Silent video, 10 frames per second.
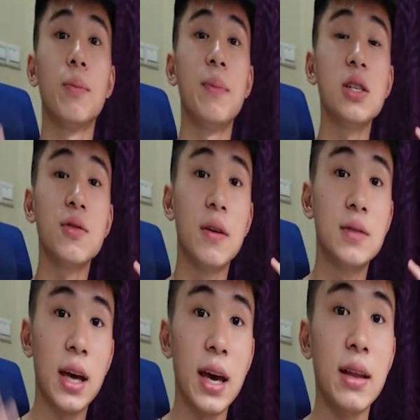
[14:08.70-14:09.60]
page
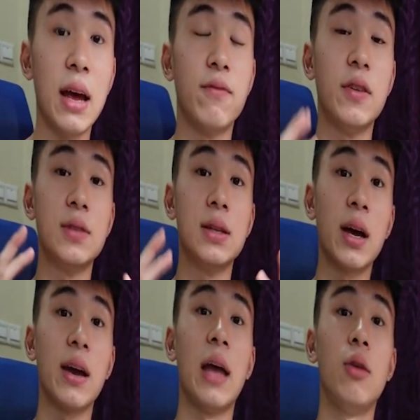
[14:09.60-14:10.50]
58 and
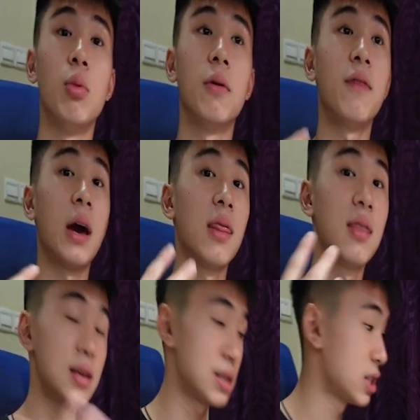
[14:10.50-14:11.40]
59 and you will find
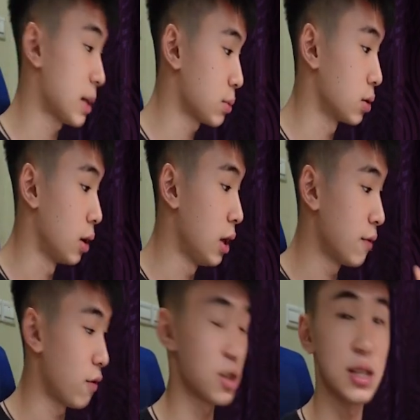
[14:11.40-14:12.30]
this chapter,
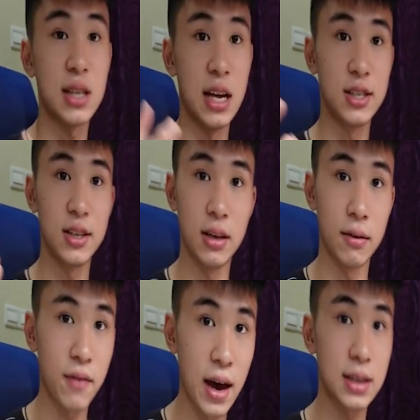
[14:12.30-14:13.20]
forces and turning
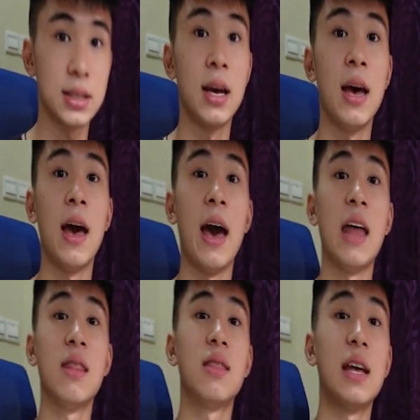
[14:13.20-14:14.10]
effects.
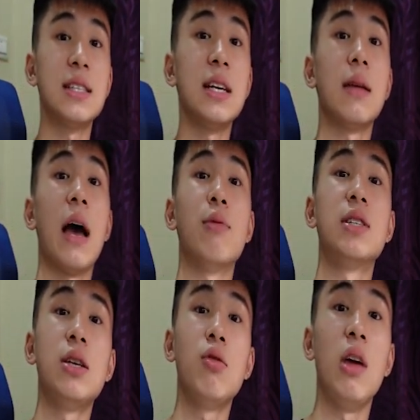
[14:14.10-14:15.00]
And that's it. I will
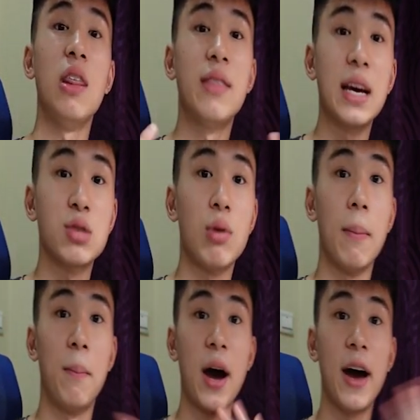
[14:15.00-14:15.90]
see you in the next
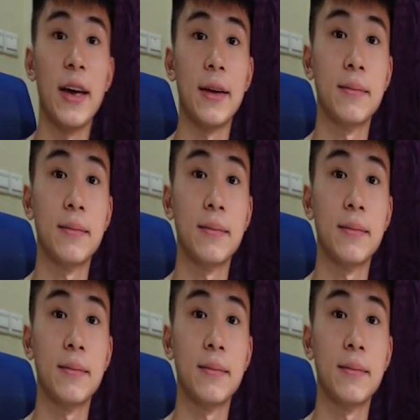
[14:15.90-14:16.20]
one. Bye.